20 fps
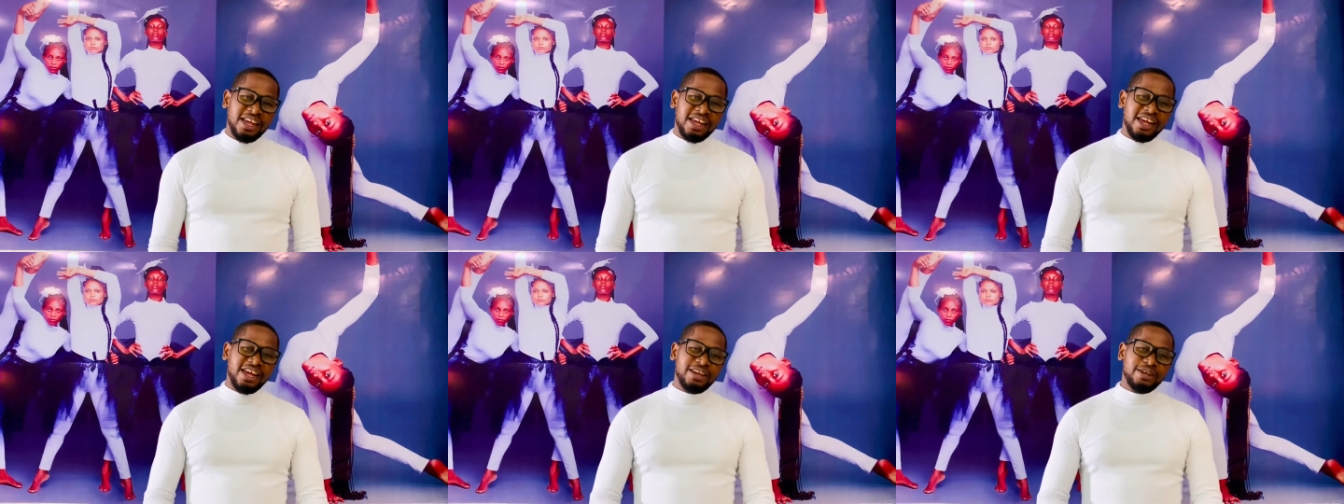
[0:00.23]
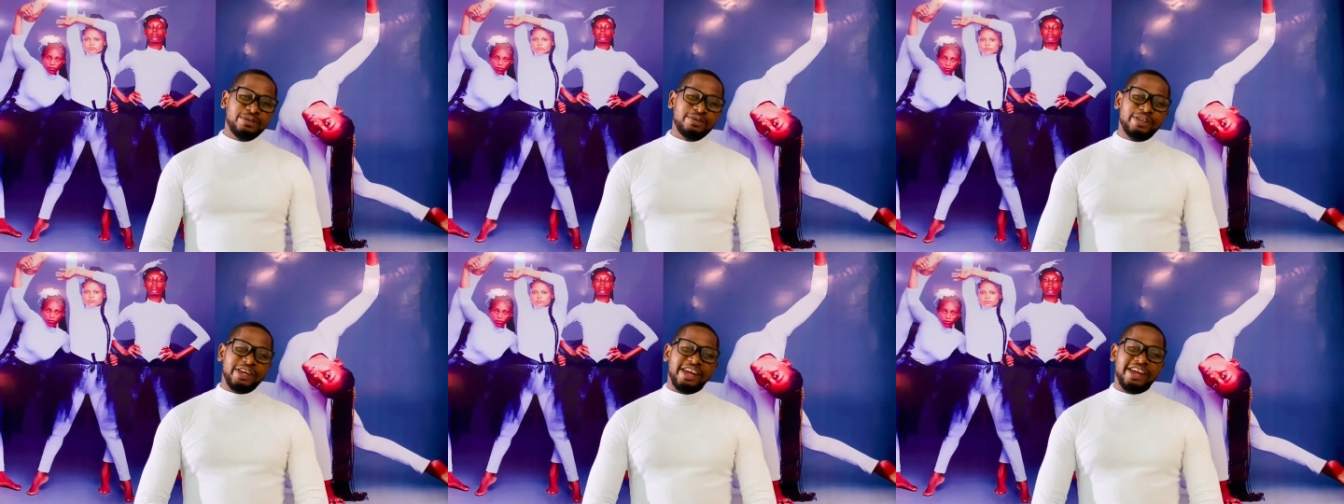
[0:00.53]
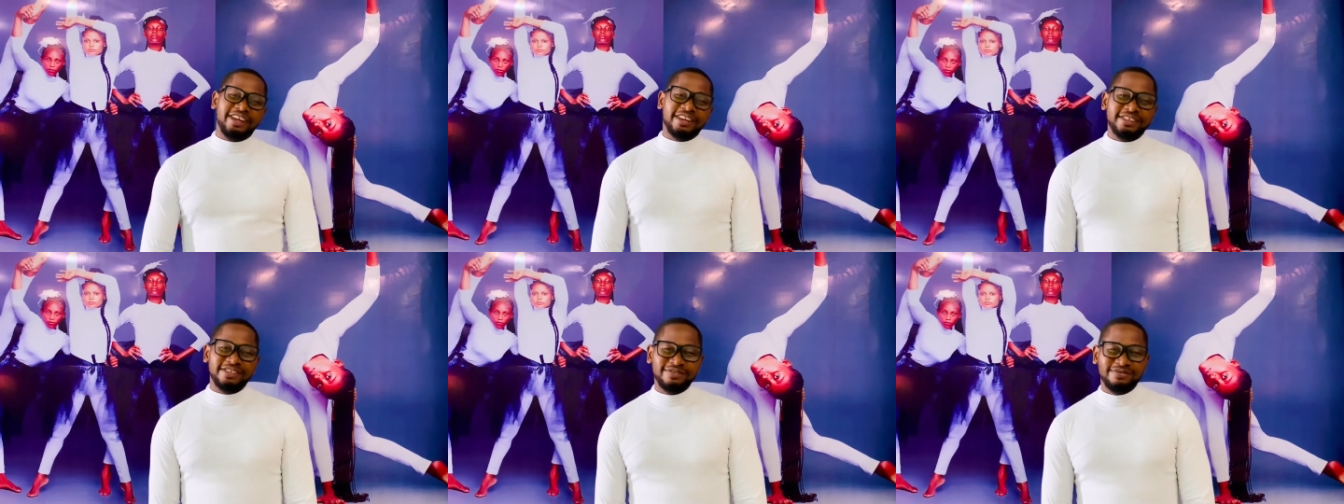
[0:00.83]
Hello
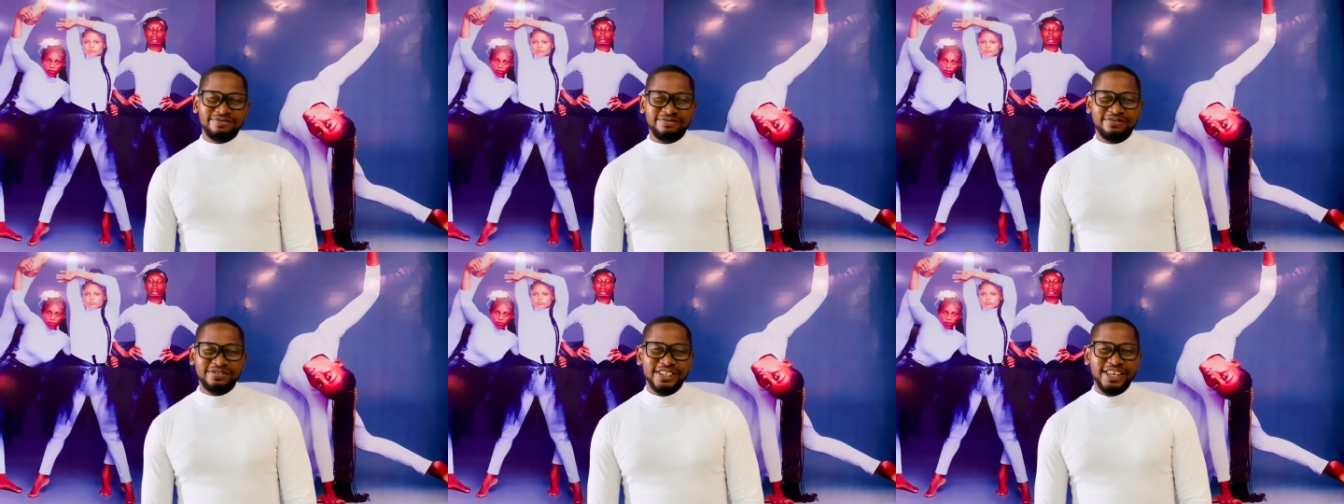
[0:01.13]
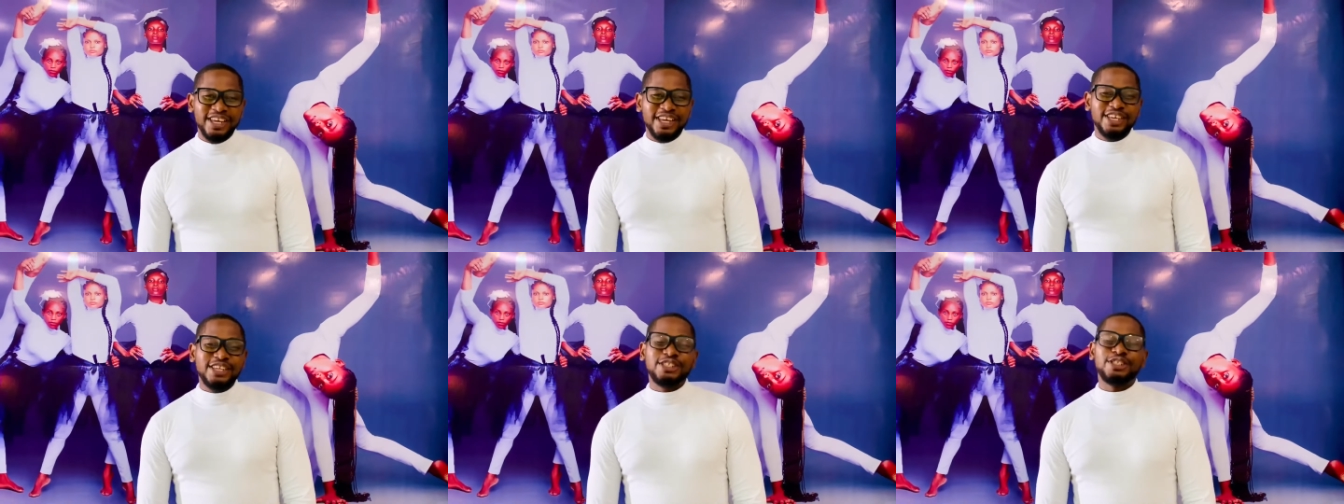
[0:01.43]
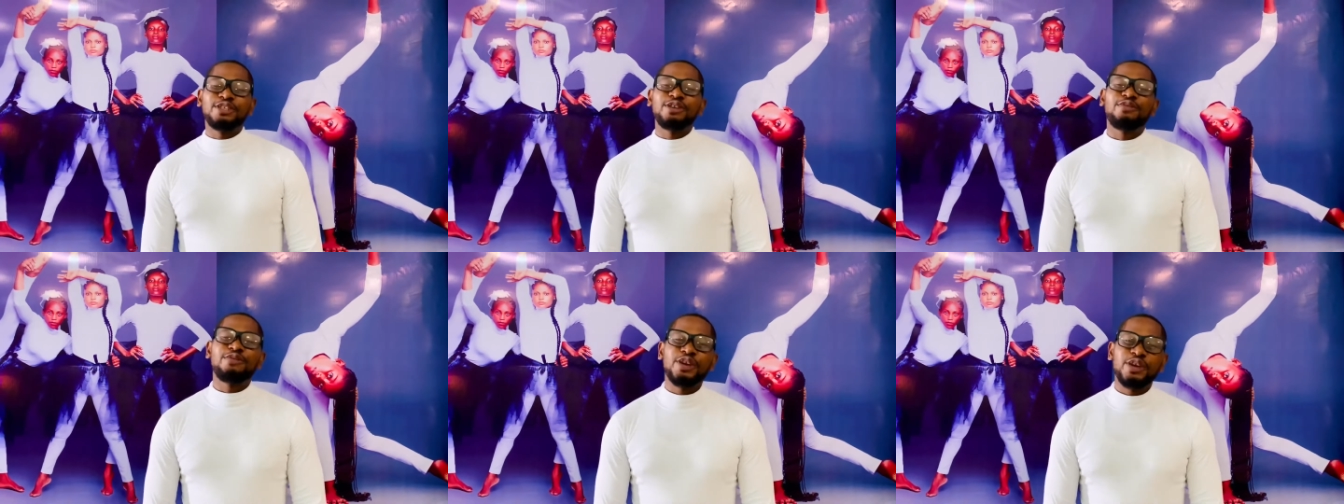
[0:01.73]
there. It's
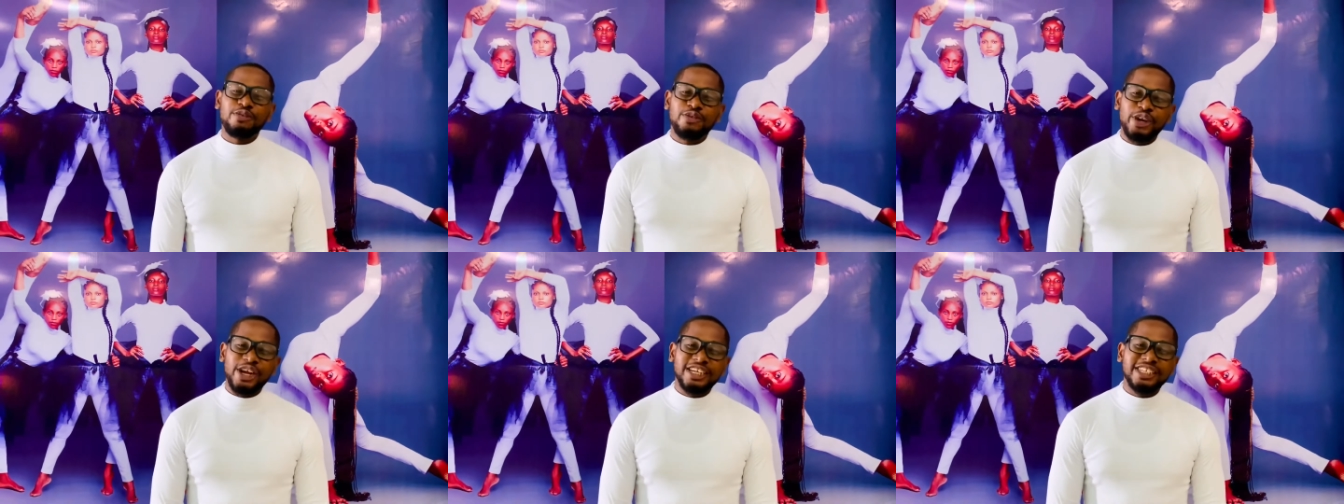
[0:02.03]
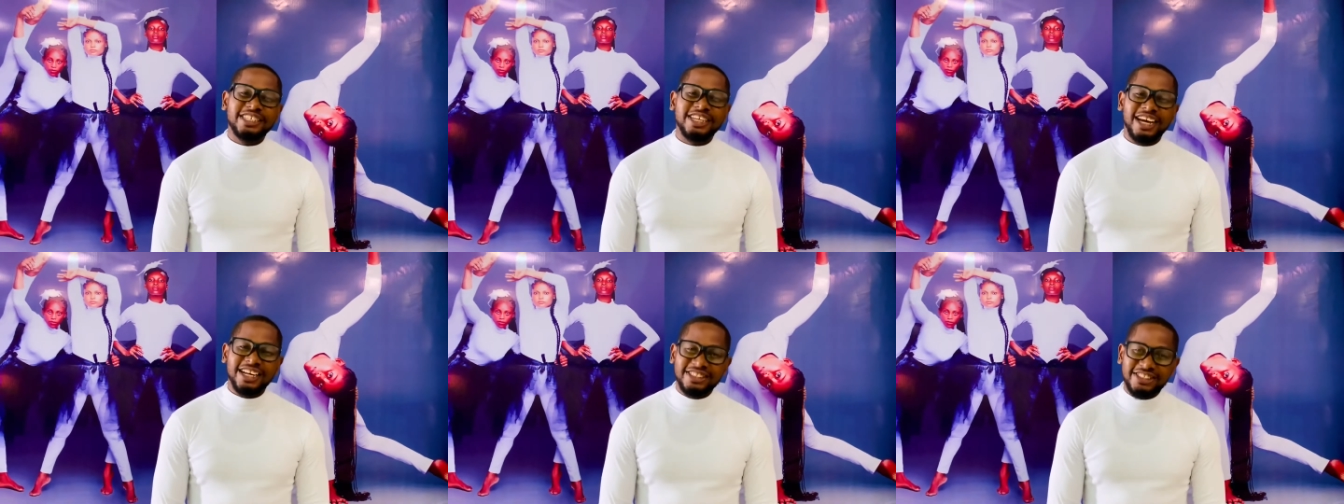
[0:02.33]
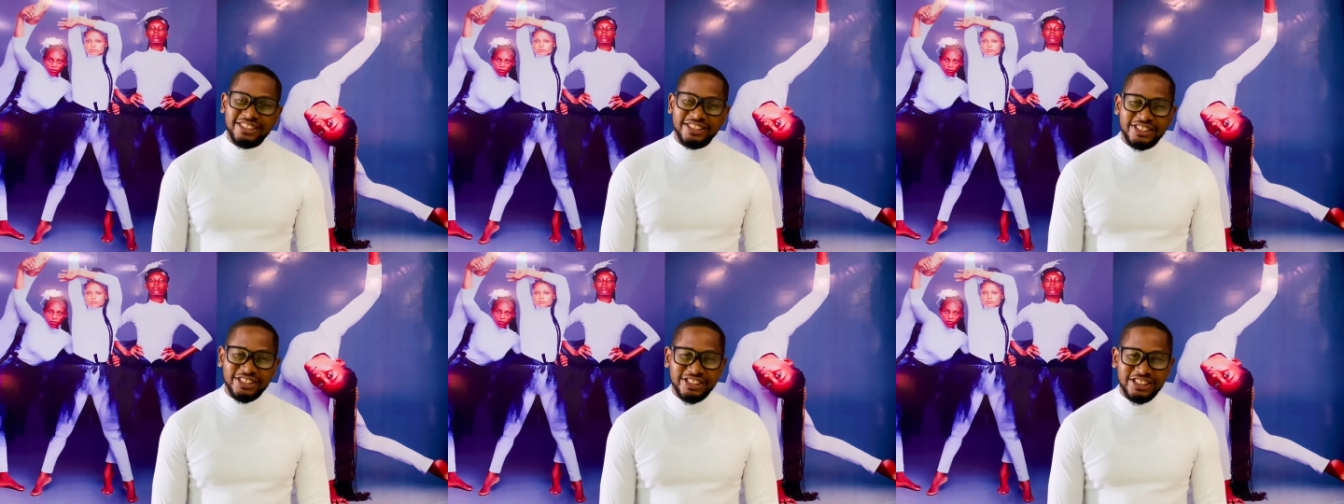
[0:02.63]
your favorite
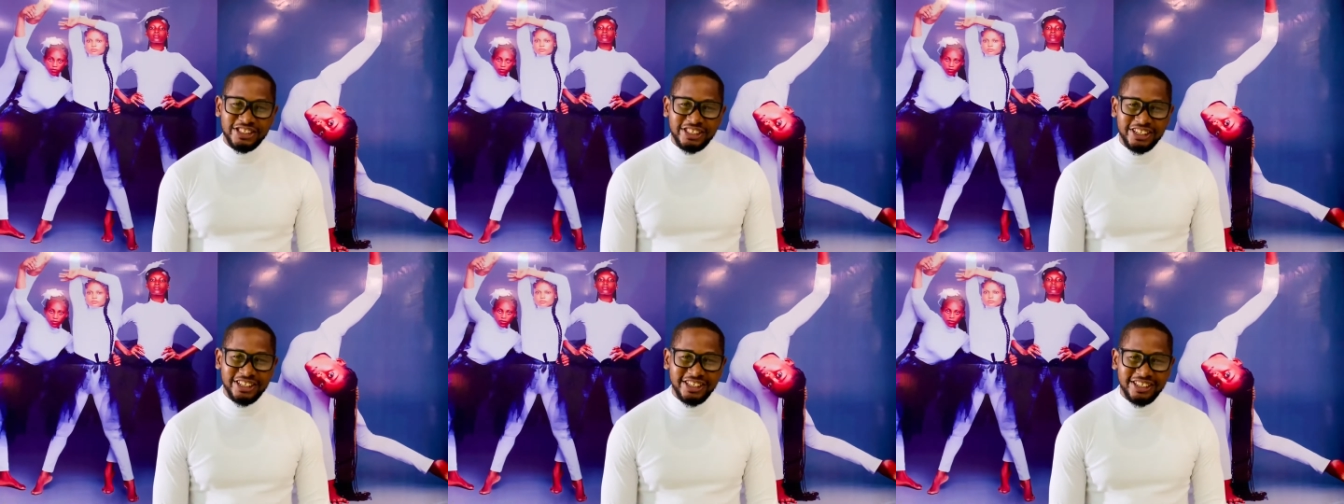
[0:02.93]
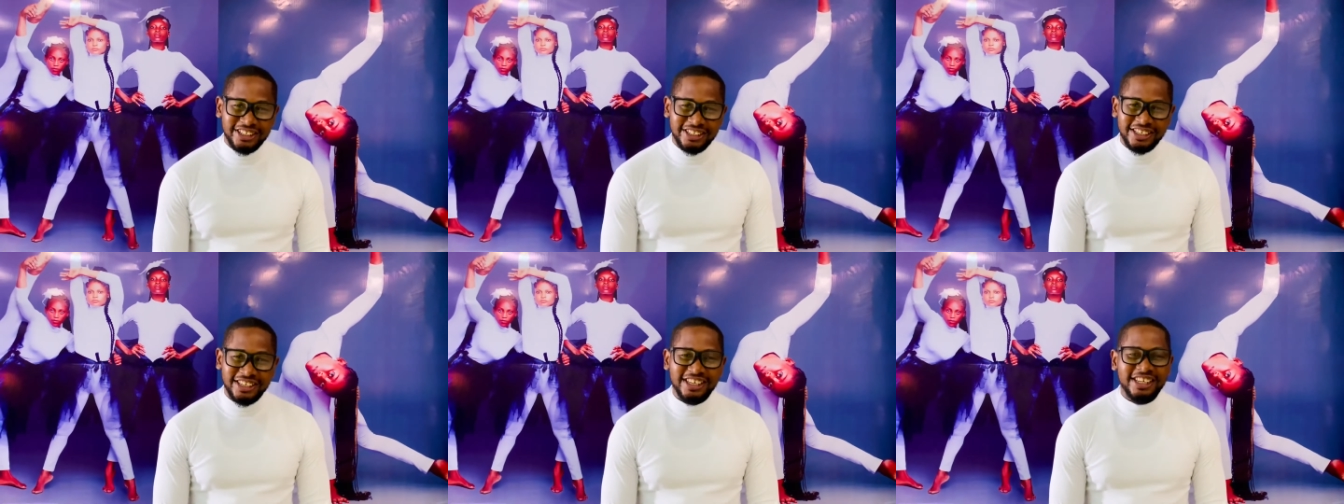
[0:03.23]
dance teacher,